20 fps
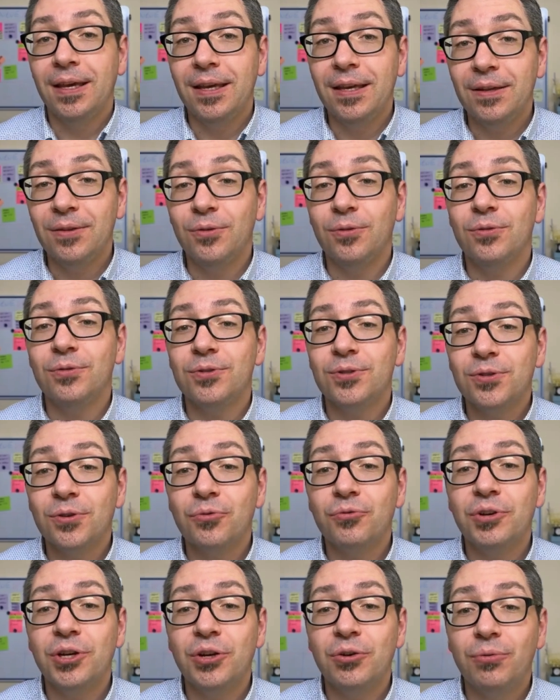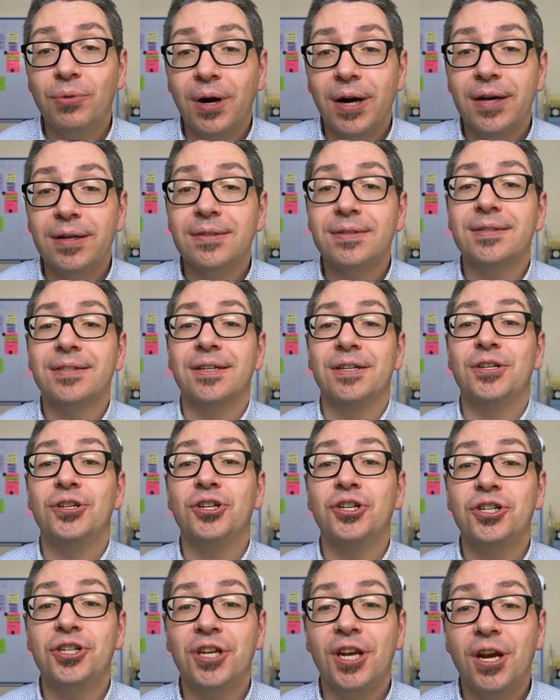It also requires
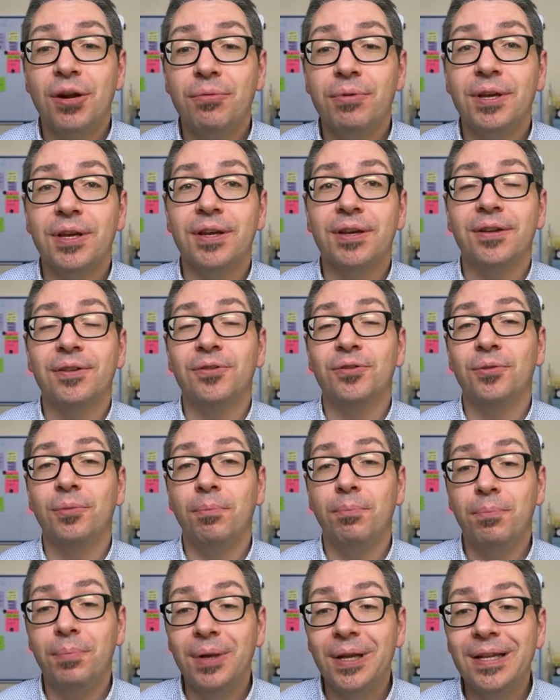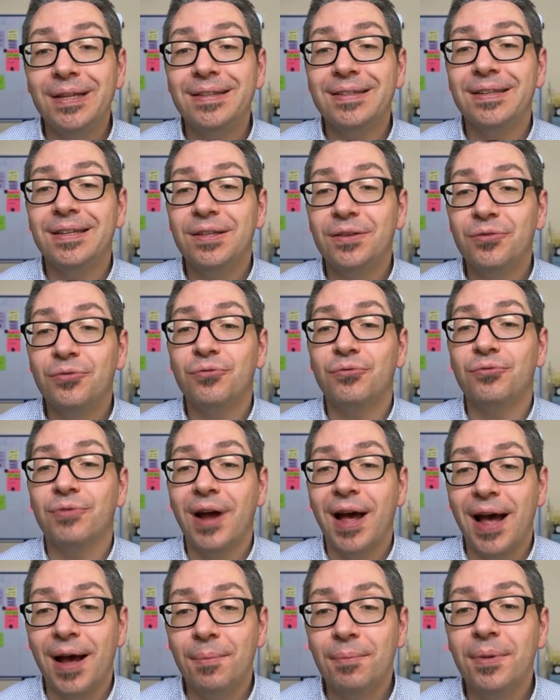sharing the built-in
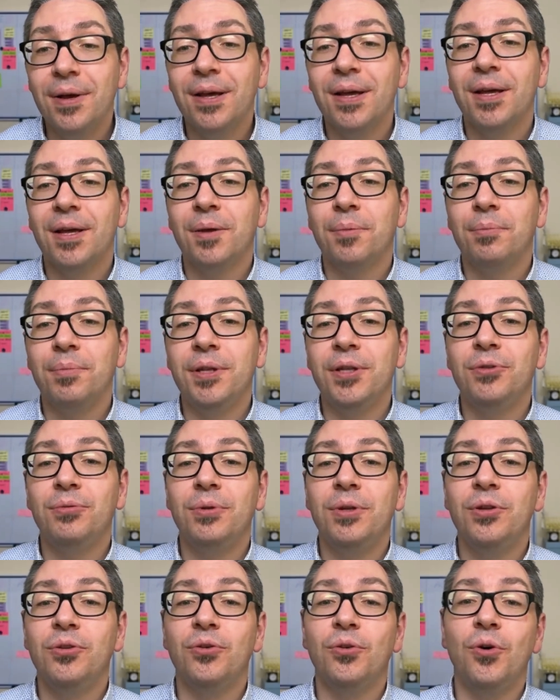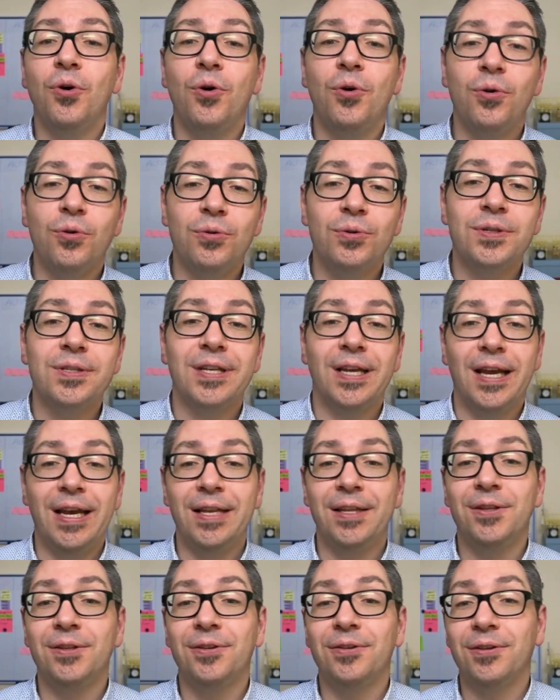RAM between the host
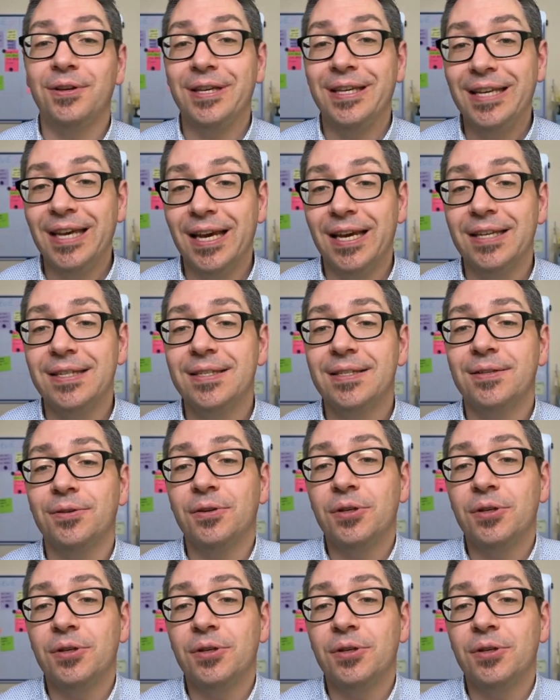and the guest.